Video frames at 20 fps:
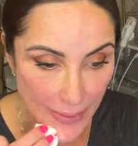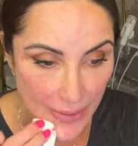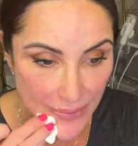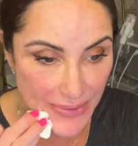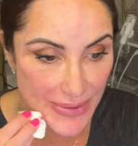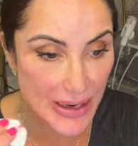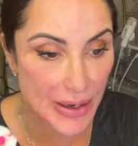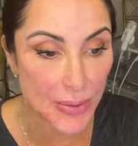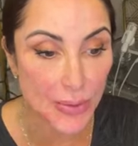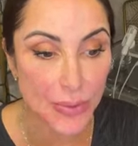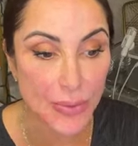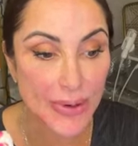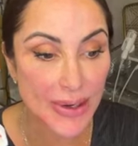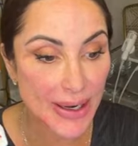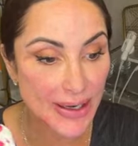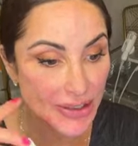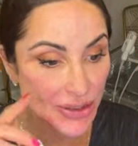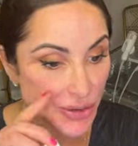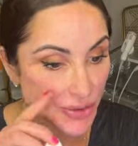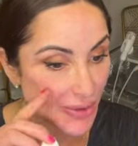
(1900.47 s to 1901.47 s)
Now, when
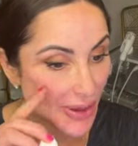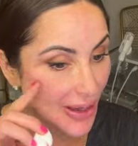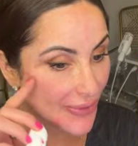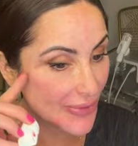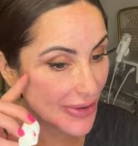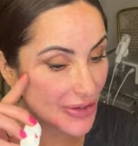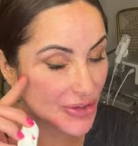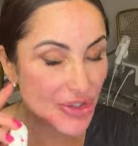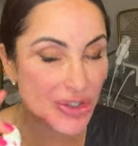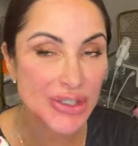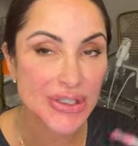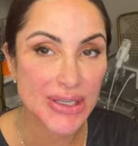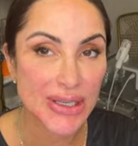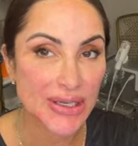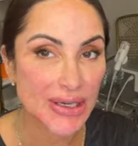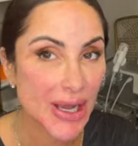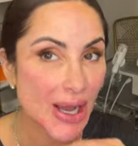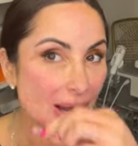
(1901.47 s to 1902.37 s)
I do have extra skin,